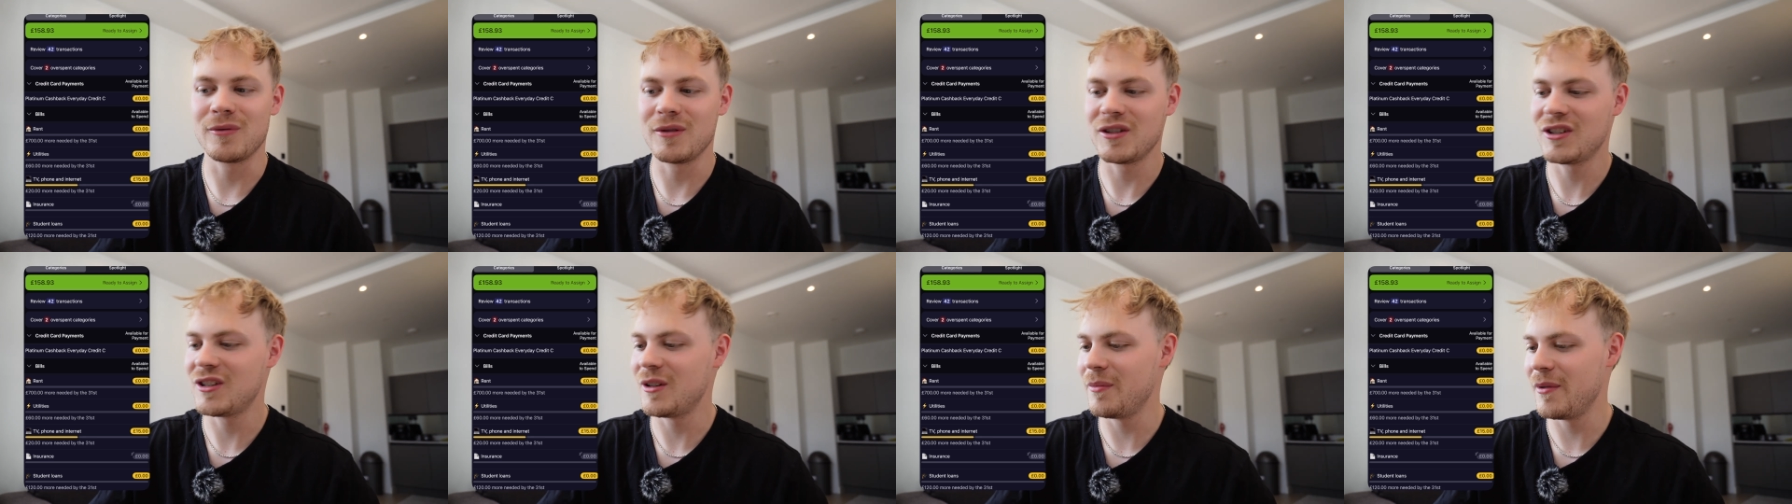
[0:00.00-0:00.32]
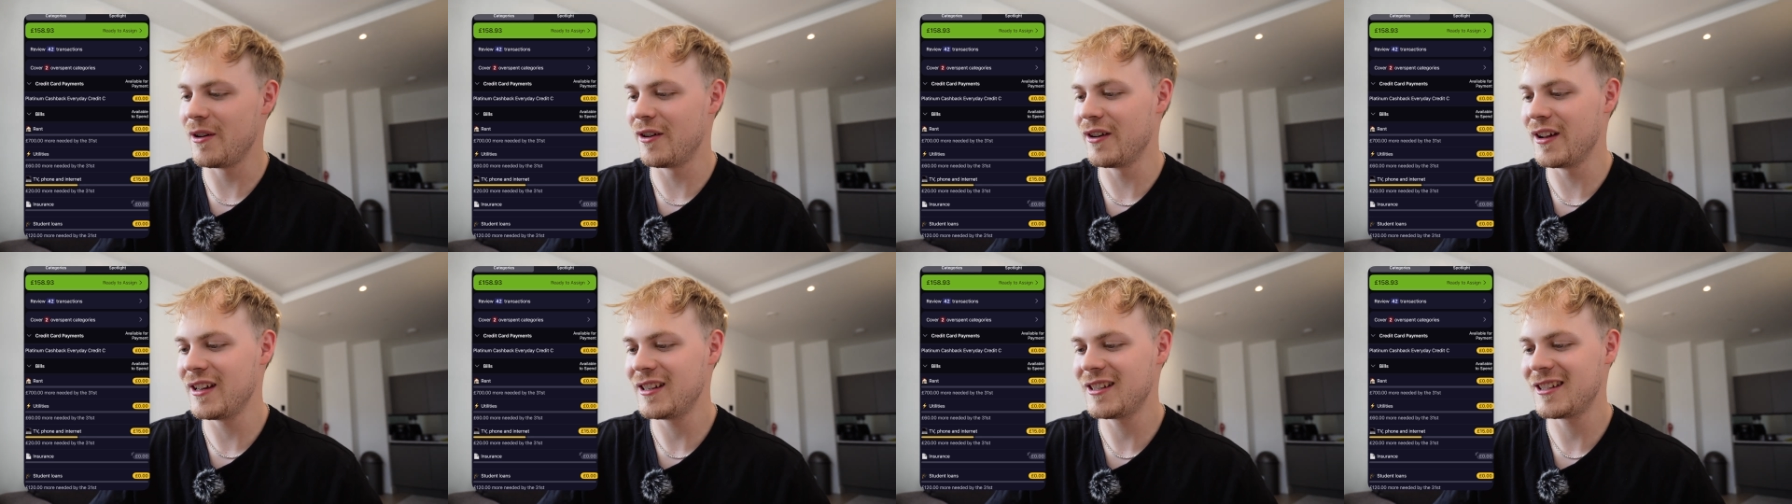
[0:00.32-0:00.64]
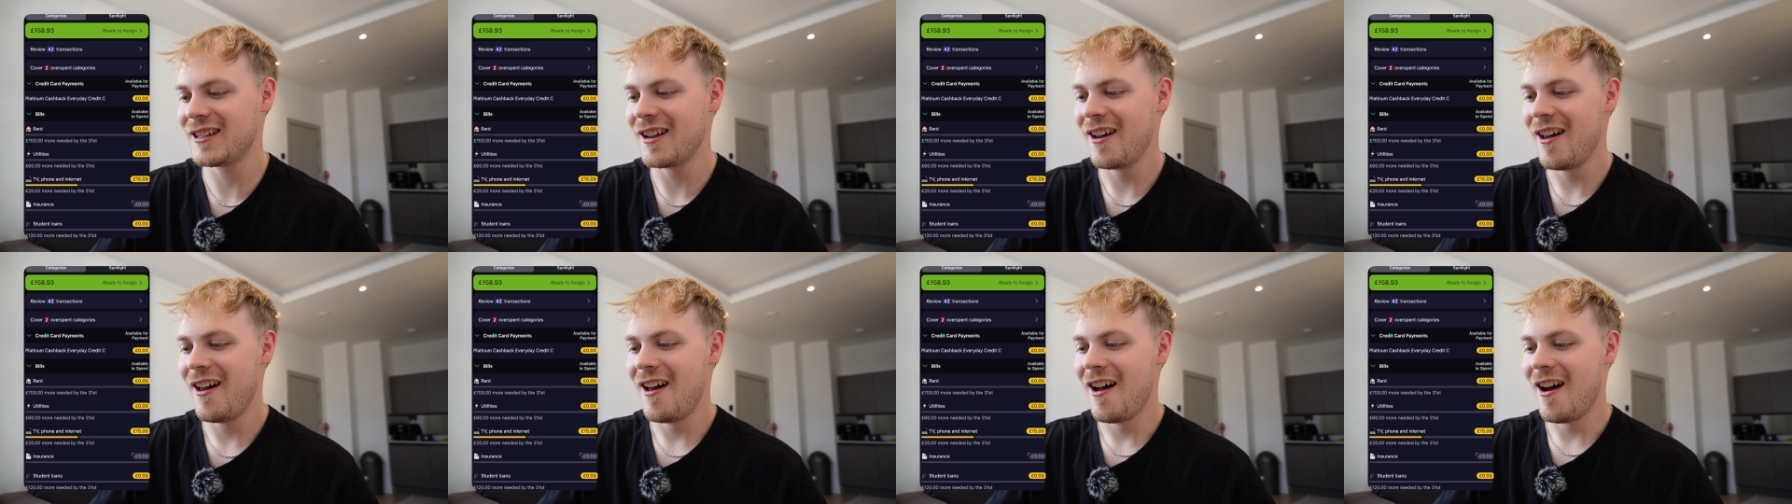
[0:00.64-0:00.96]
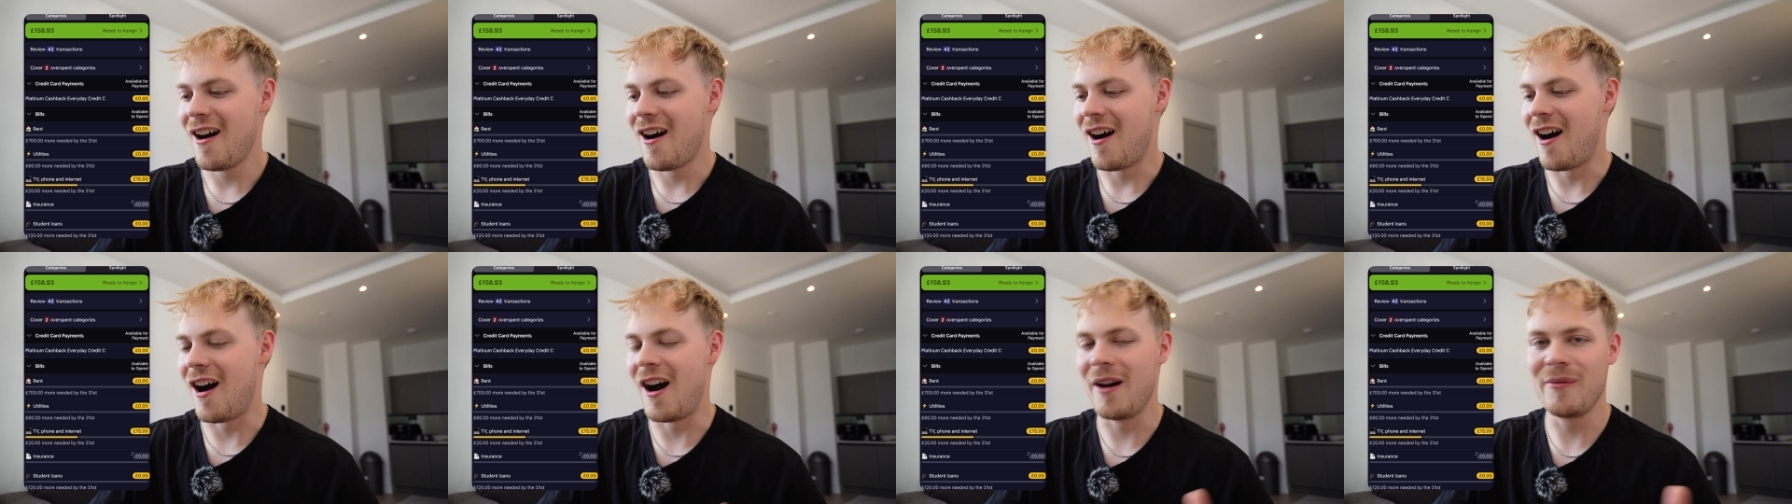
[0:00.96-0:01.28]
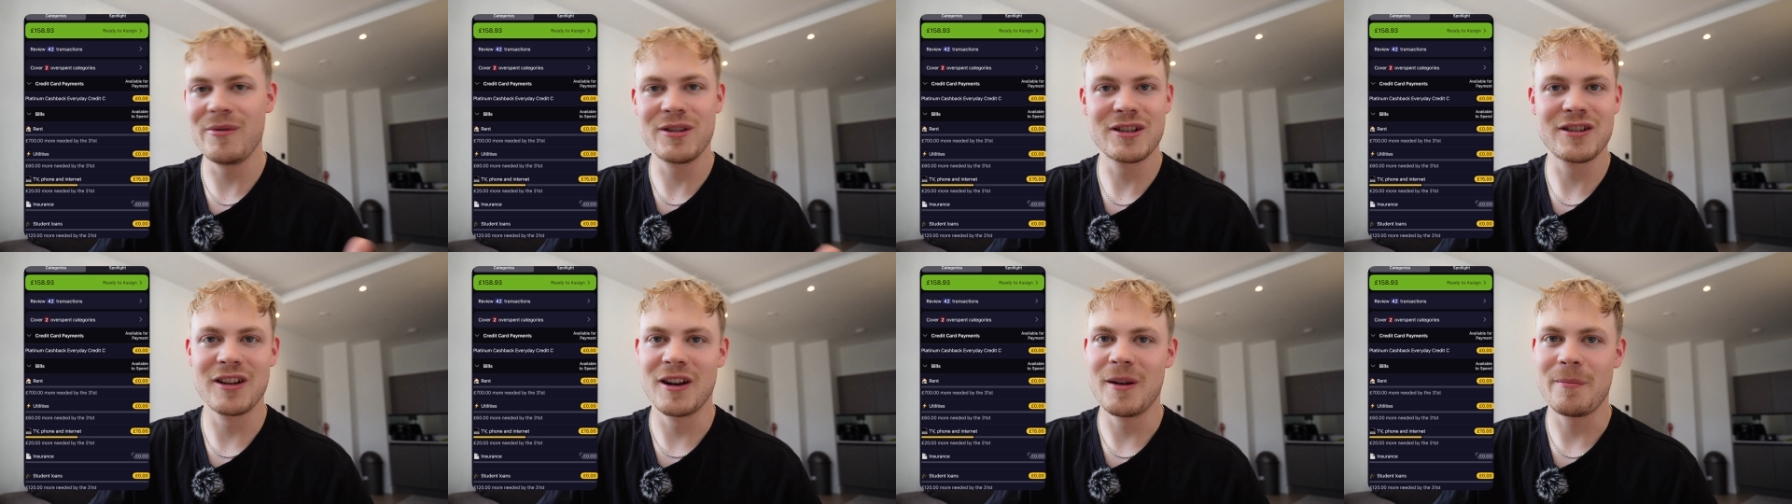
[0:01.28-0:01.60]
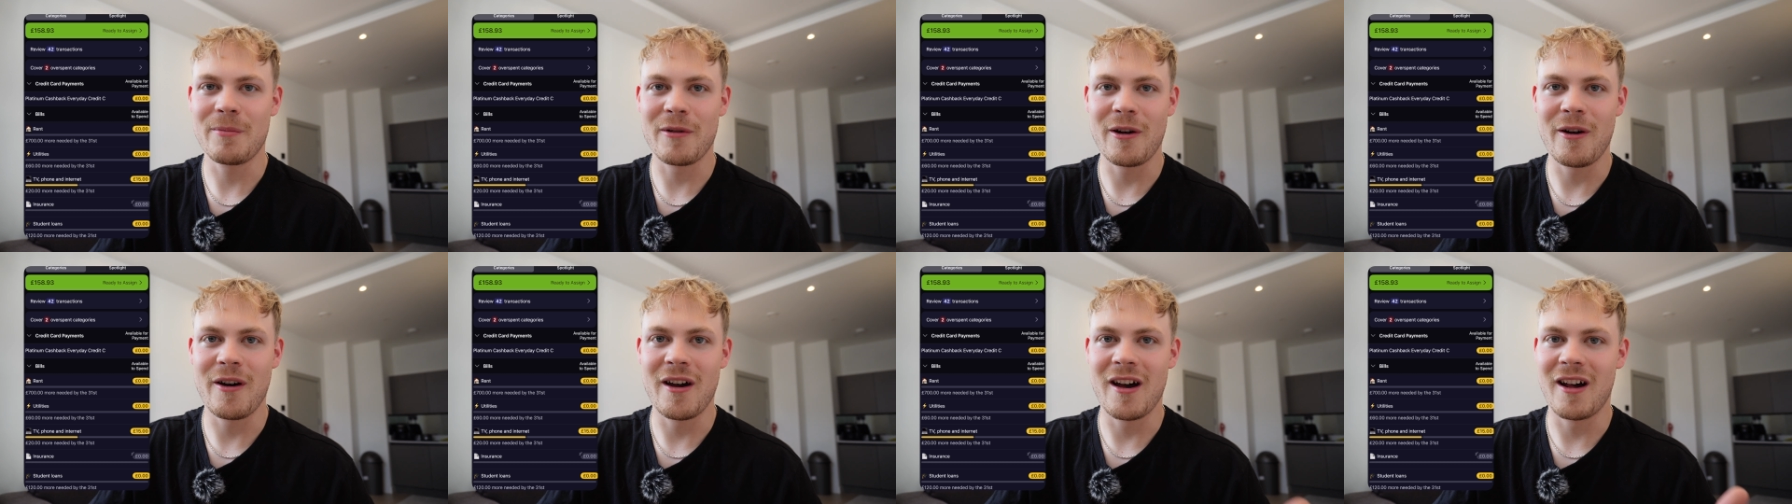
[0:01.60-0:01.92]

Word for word: which to be honest, I'm just going to blow it.